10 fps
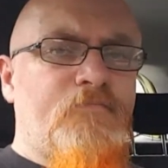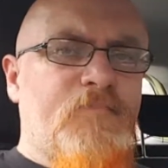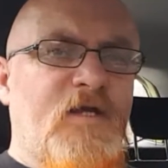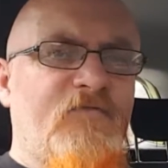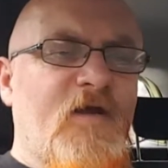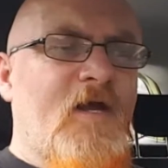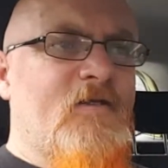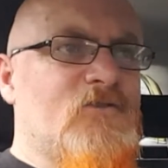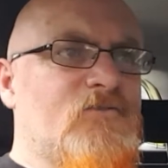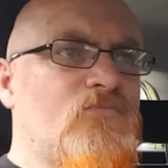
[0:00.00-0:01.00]
PVA,
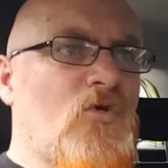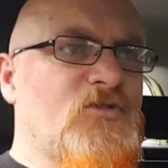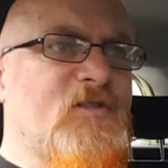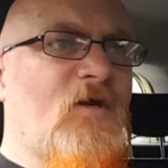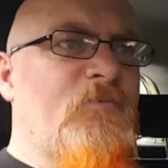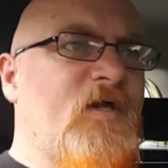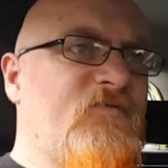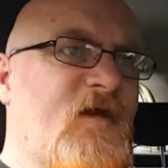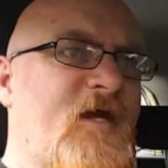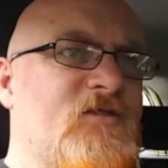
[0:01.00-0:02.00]
watered down
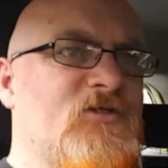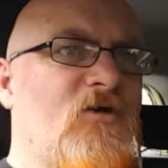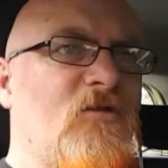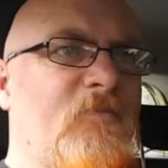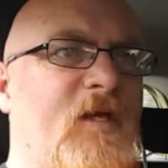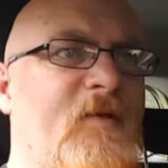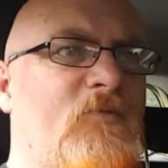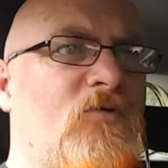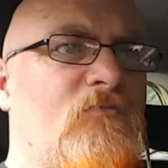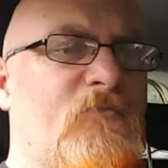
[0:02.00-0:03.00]
PVA and toilet
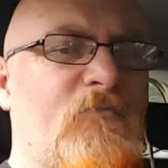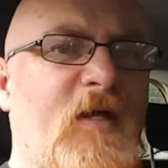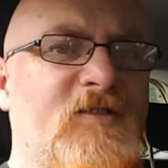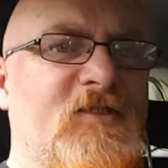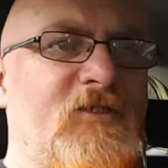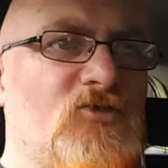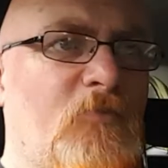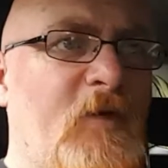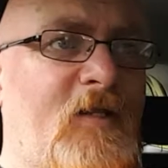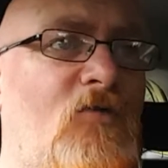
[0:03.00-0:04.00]
paper, and painted it
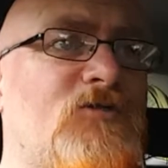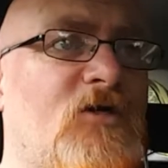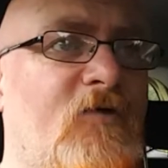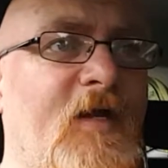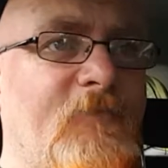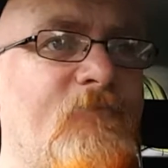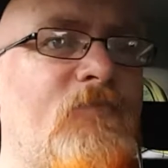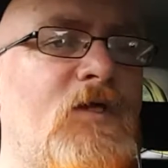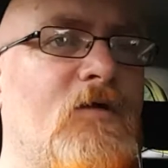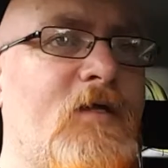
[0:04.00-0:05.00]
up, and it looked alright.
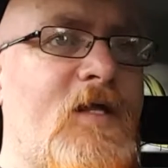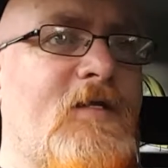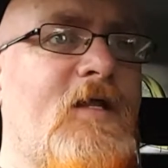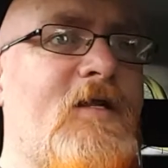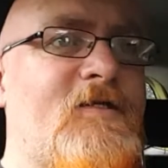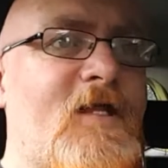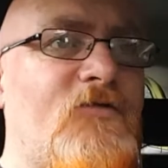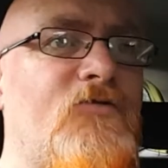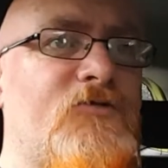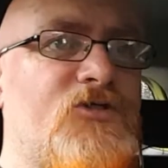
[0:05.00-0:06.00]
You know, it
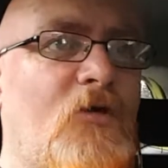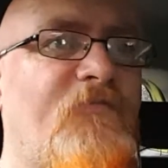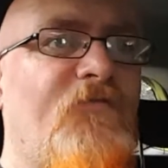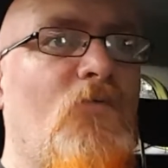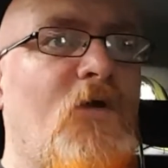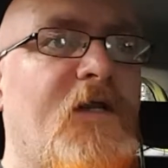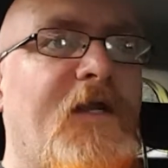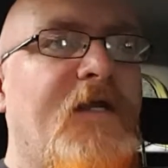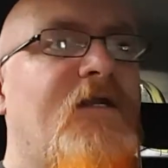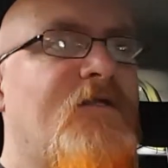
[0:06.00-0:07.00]
did the job for what I
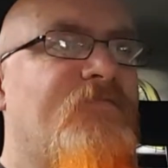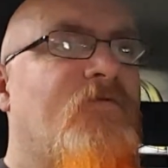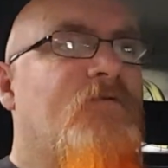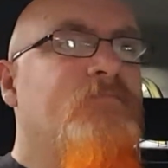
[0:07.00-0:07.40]
needed it for.